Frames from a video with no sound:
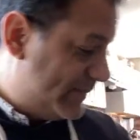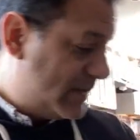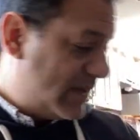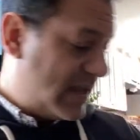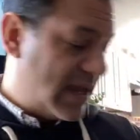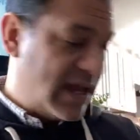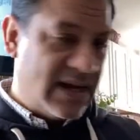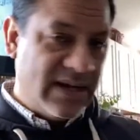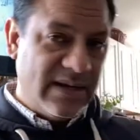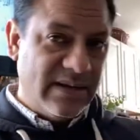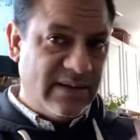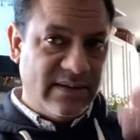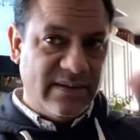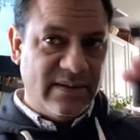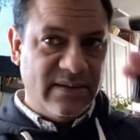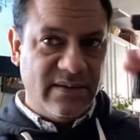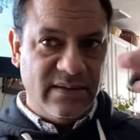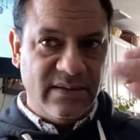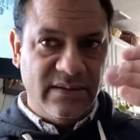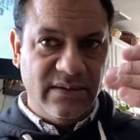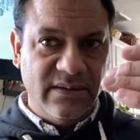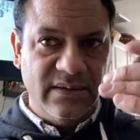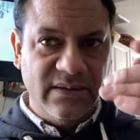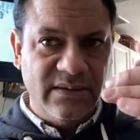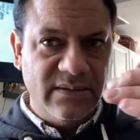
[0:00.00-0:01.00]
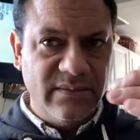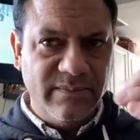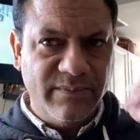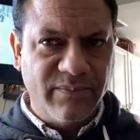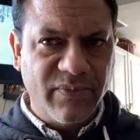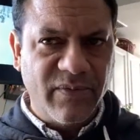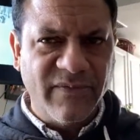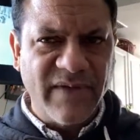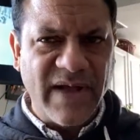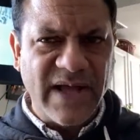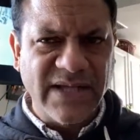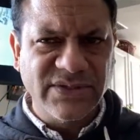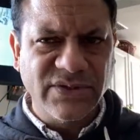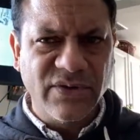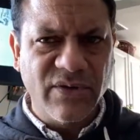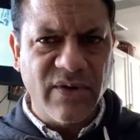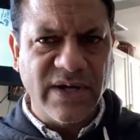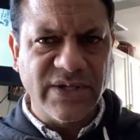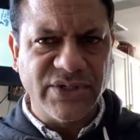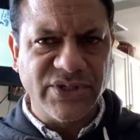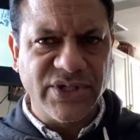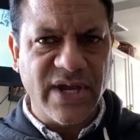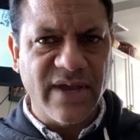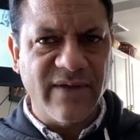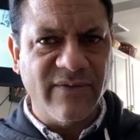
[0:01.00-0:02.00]
And provides a
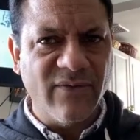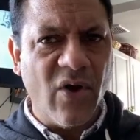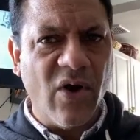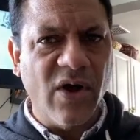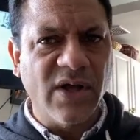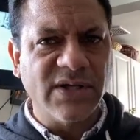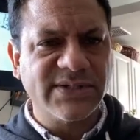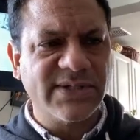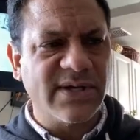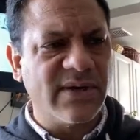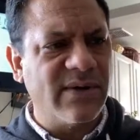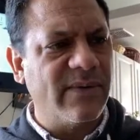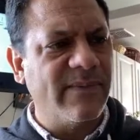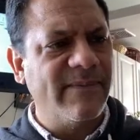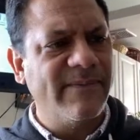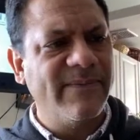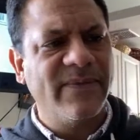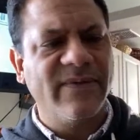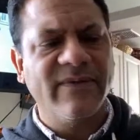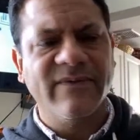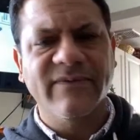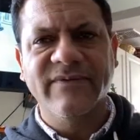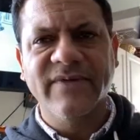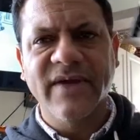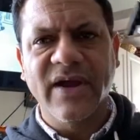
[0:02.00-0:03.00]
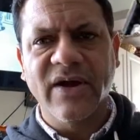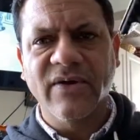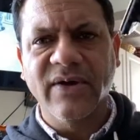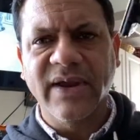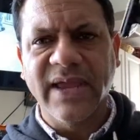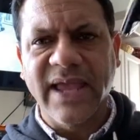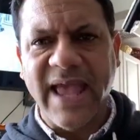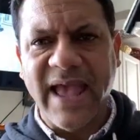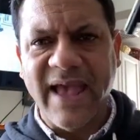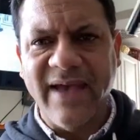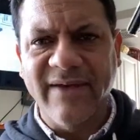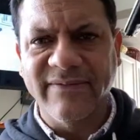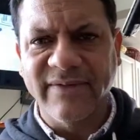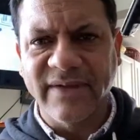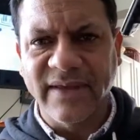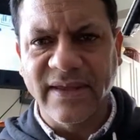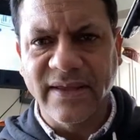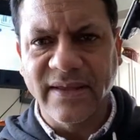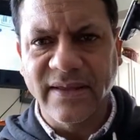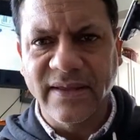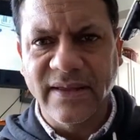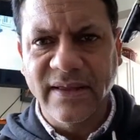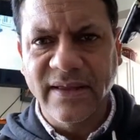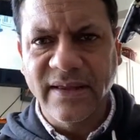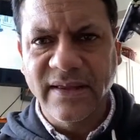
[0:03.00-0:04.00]
great shave. Also, very heavy.
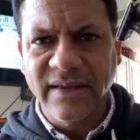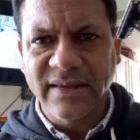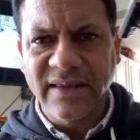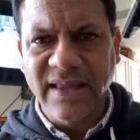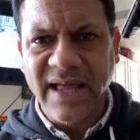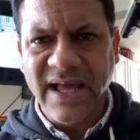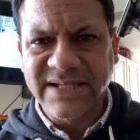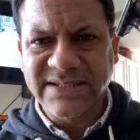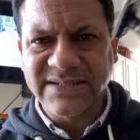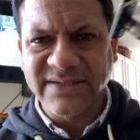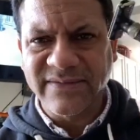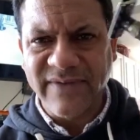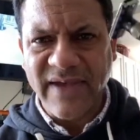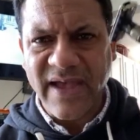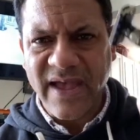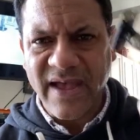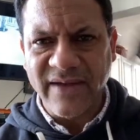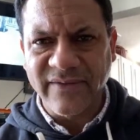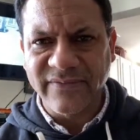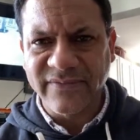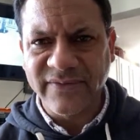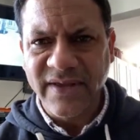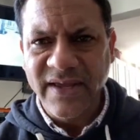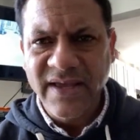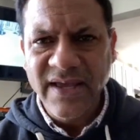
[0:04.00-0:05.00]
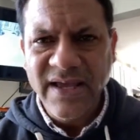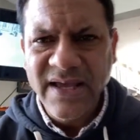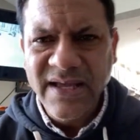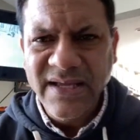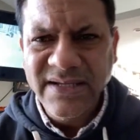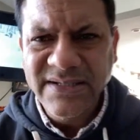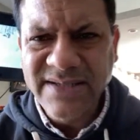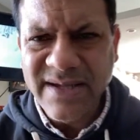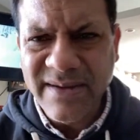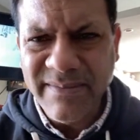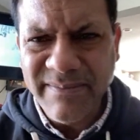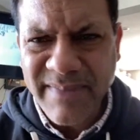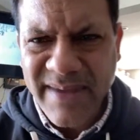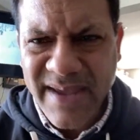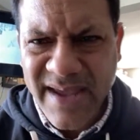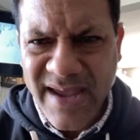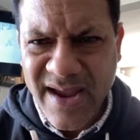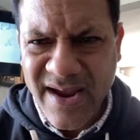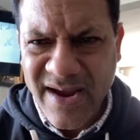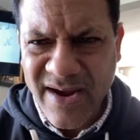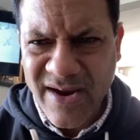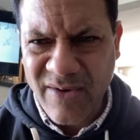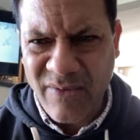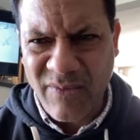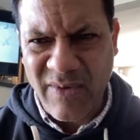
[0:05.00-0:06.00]
Lots of heft.
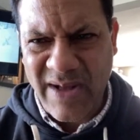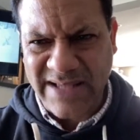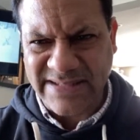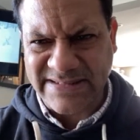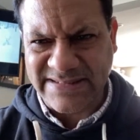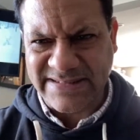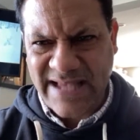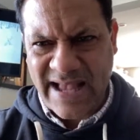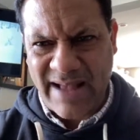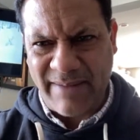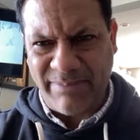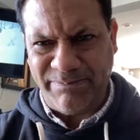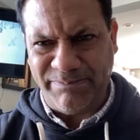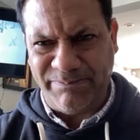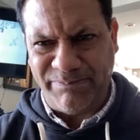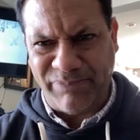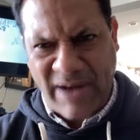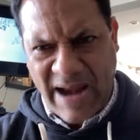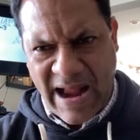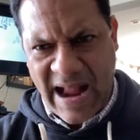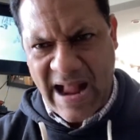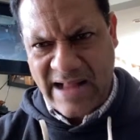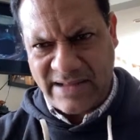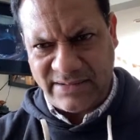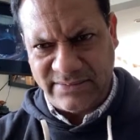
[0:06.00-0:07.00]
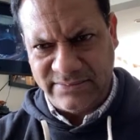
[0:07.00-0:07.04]
Demir, what's up, bruh?